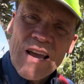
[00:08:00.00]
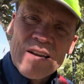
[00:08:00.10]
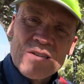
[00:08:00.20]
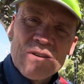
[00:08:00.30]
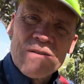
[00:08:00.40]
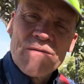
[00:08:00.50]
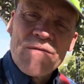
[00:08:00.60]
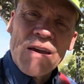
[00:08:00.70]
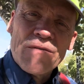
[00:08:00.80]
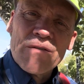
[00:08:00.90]
as
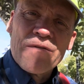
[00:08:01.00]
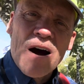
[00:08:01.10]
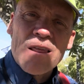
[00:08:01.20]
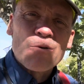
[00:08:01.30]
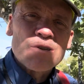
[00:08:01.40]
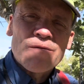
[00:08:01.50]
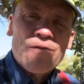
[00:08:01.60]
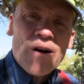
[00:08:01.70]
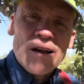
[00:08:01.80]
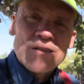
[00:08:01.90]
faithful followers of
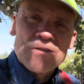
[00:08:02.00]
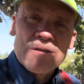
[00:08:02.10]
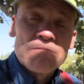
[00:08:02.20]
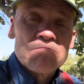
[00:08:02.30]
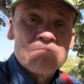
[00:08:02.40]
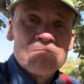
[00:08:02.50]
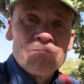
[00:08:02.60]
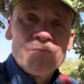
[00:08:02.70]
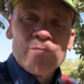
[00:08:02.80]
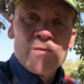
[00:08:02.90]
Christ?
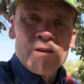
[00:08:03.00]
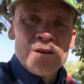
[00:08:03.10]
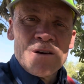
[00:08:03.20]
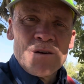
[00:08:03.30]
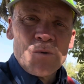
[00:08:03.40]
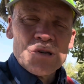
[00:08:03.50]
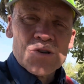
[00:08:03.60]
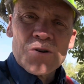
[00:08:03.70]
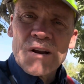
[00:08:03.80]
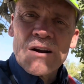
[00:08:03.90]
We
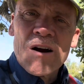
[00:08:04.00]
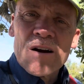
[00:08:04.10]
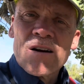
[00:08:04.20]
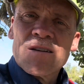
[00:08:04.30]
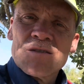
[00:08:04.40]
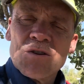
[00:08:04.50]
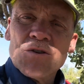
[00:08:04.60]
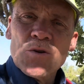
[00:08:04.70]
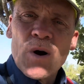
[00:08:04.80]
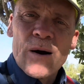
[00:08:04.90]
certainly are to
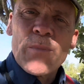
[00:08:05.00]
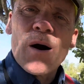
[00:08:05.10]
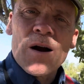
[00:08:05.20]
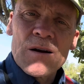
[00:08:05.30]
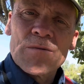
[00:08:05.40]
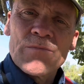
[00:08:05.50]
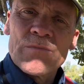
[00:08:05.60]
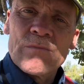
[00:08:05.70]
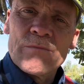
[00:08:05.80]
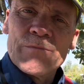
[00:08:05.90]
do our part.
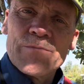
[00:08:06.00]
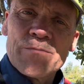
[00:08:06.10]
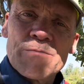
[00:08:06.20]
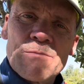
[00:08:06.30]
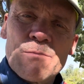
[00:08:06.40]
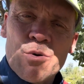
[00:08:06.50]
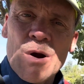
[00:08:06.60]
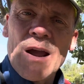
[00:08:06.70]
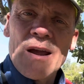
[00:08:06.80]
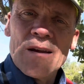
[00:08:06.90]

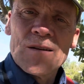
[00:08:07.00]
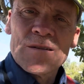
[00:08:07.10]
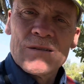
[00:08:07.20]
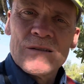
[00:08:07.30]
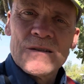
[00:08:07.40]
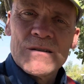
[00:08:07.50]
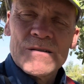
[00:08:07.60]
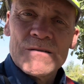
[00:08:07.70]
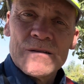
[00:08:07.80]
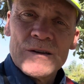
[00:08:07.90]
Pray
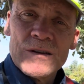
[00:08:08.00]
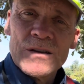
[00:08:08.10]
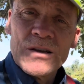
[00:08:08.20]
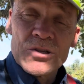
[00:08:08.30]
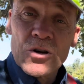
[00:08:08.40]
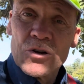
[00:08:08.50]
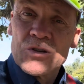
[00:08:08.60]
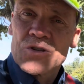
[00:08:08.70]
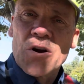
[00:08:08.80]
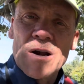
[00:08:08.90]
is a
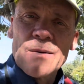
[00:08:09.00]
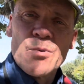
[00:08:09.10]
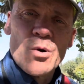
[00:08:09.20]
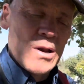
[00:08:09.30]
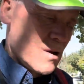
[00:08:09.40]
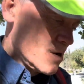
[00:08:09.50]
good starting point